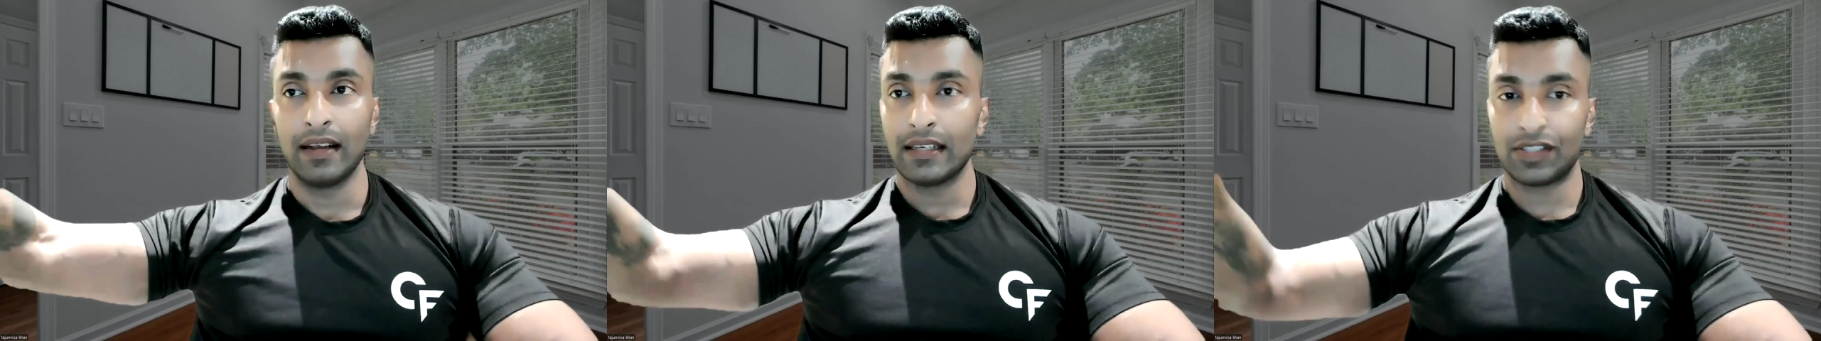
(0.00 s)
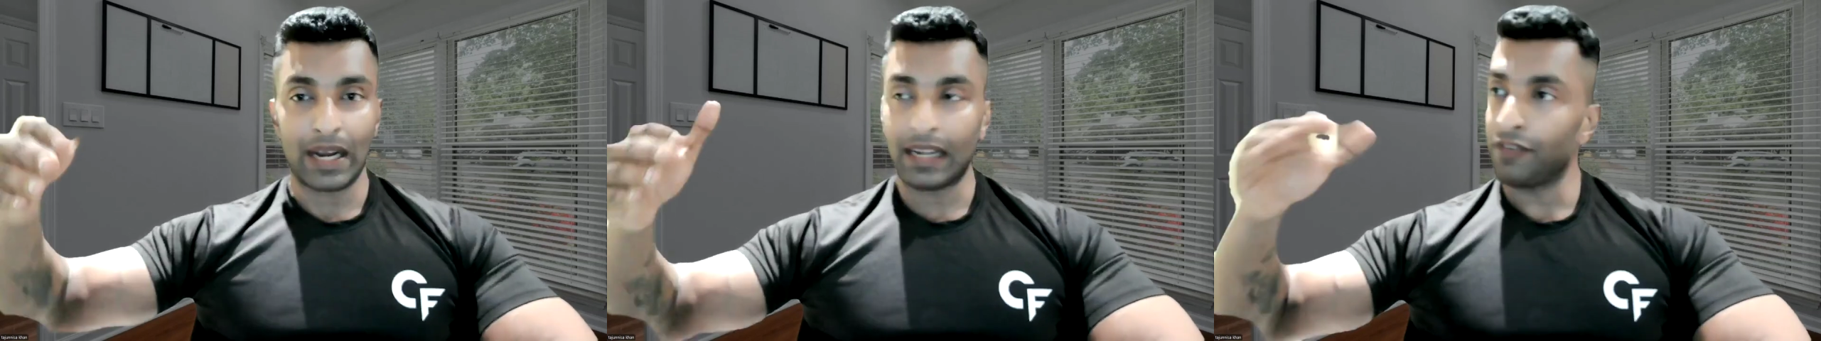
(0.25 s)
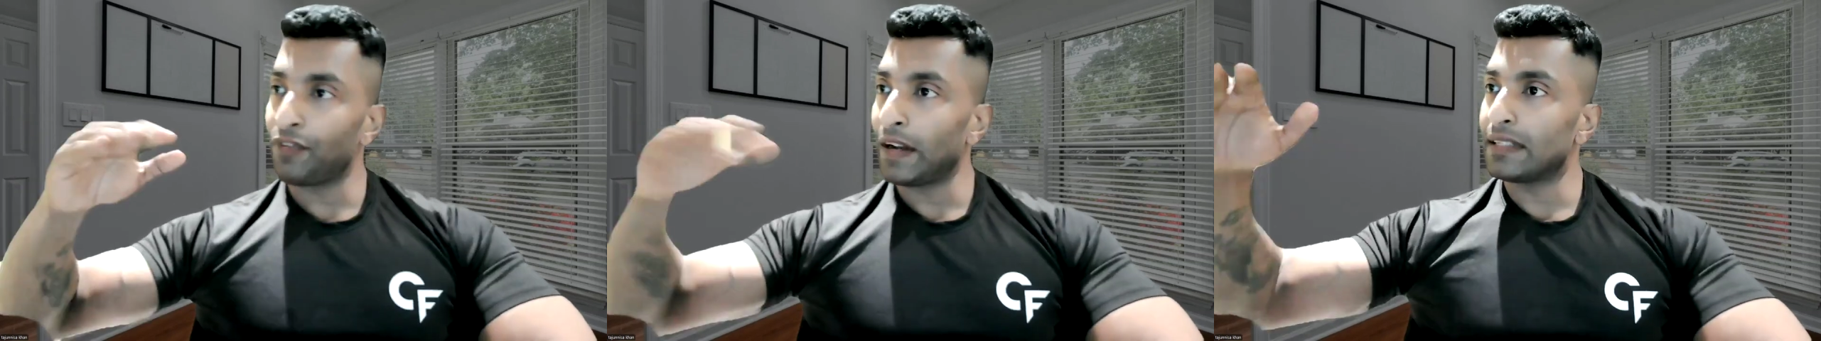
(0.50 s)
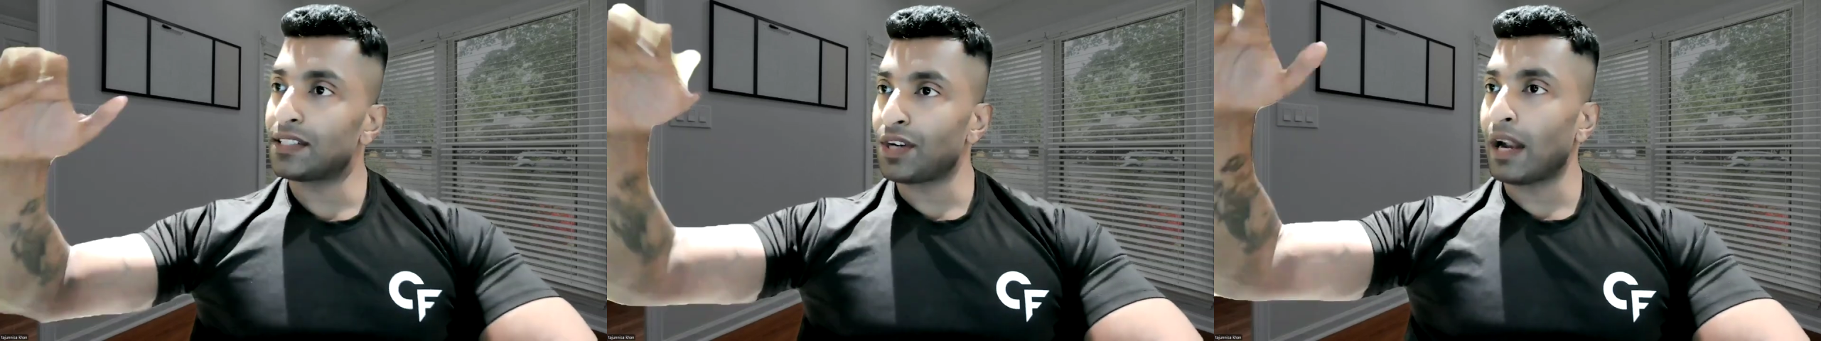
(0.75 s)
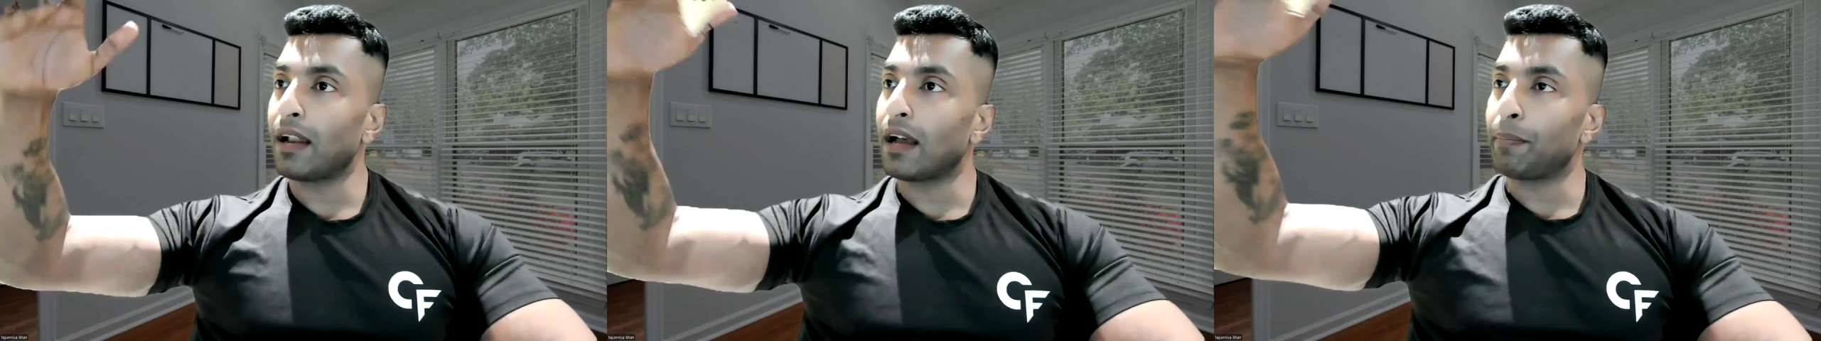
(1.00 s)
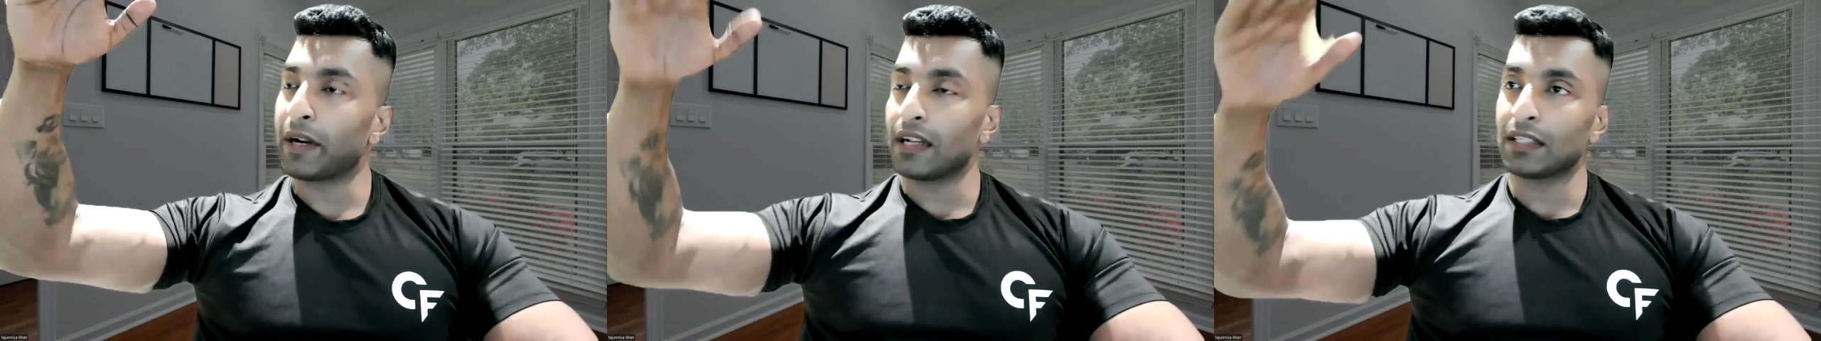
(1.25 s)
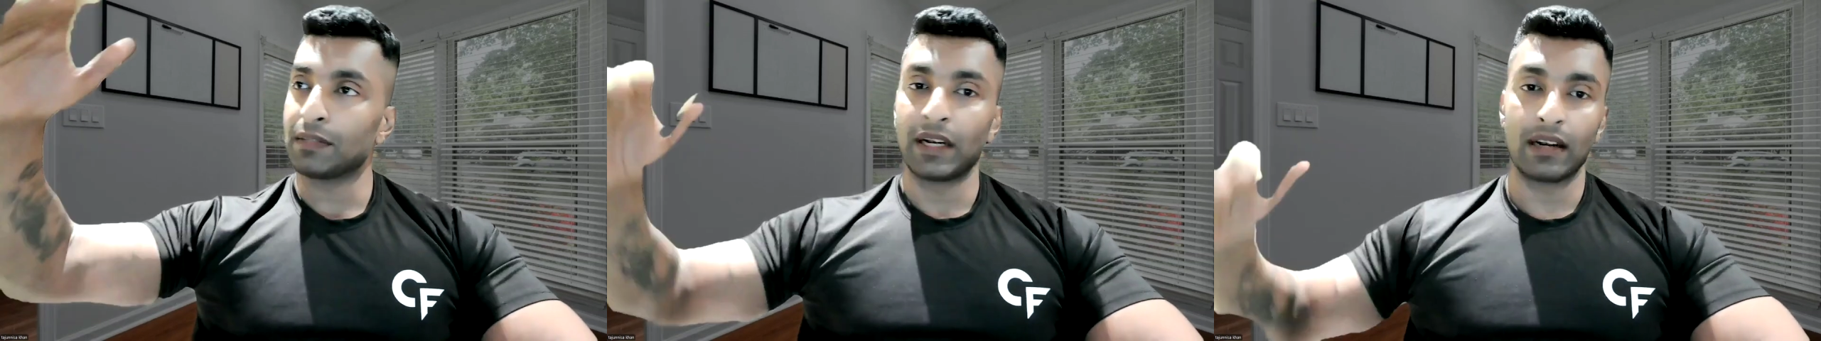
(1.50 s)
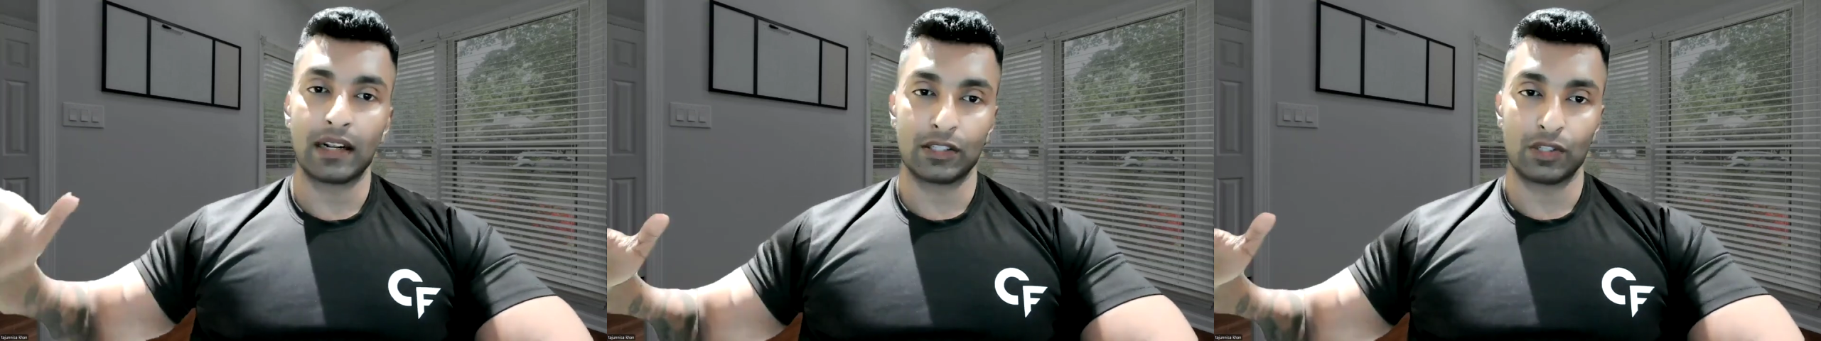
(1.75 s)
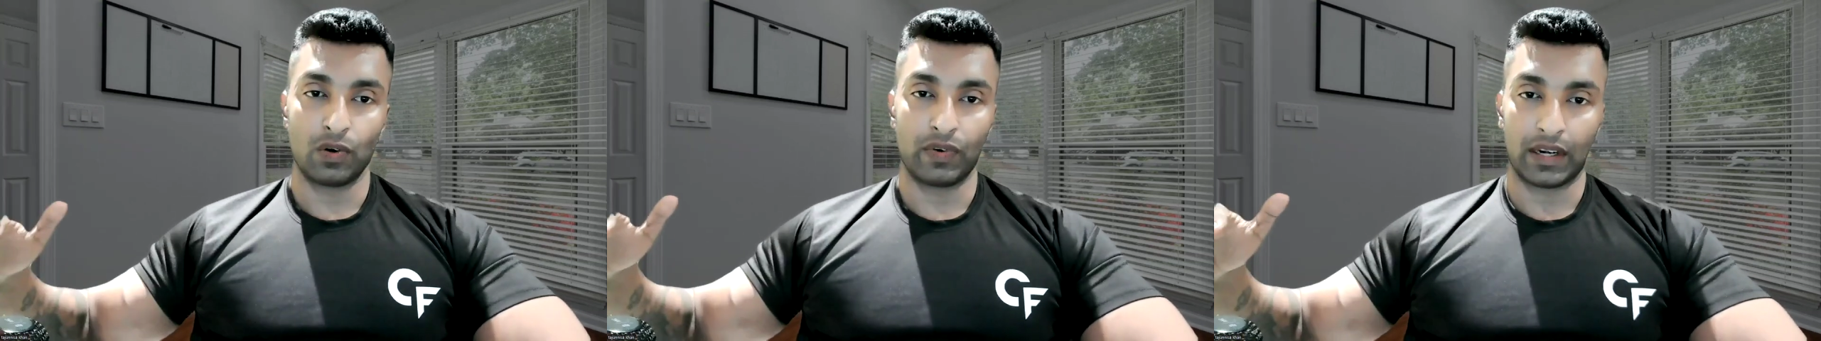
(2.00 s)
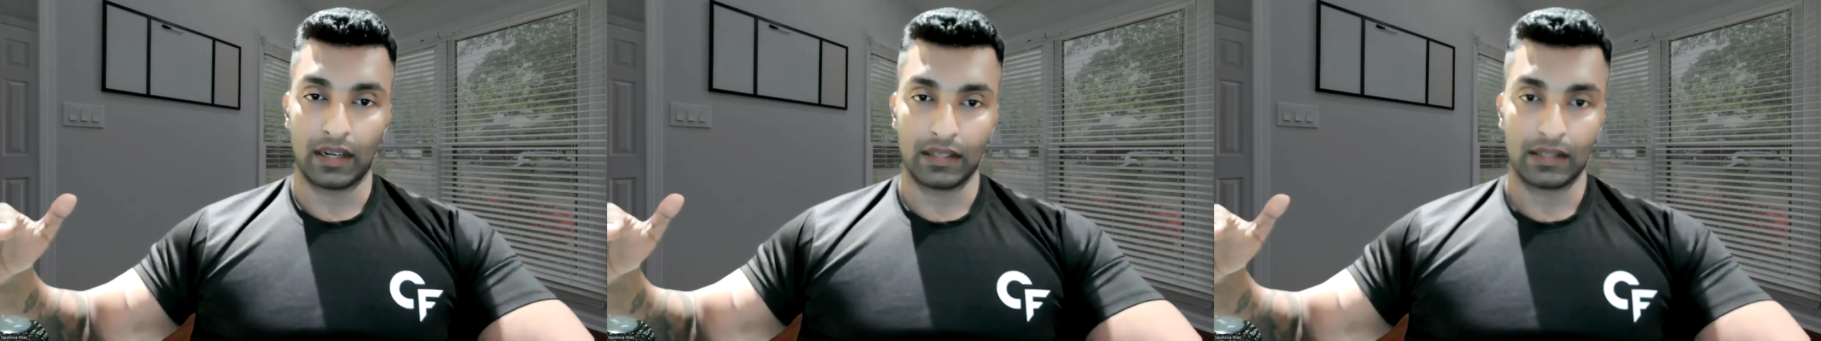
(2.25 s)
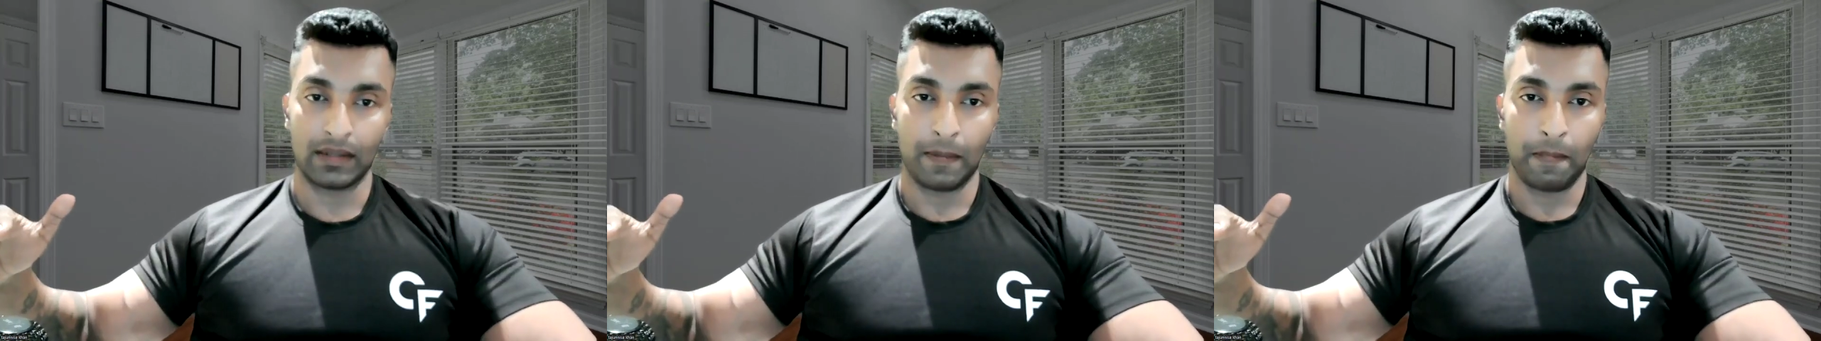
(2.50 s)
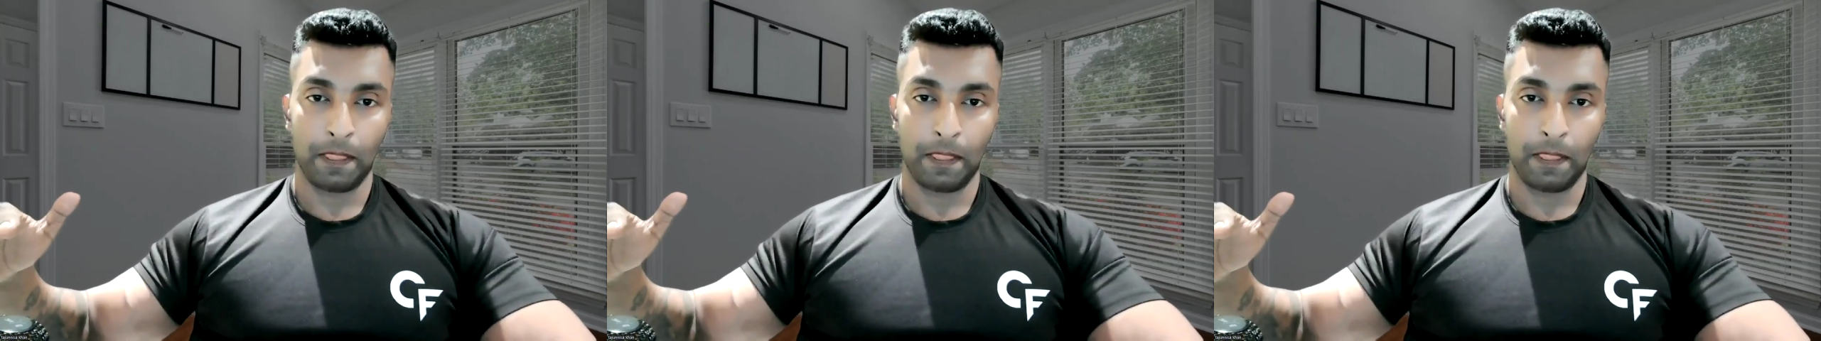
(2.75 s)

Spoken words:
Stratified, strata, upper class, middle class, lower class.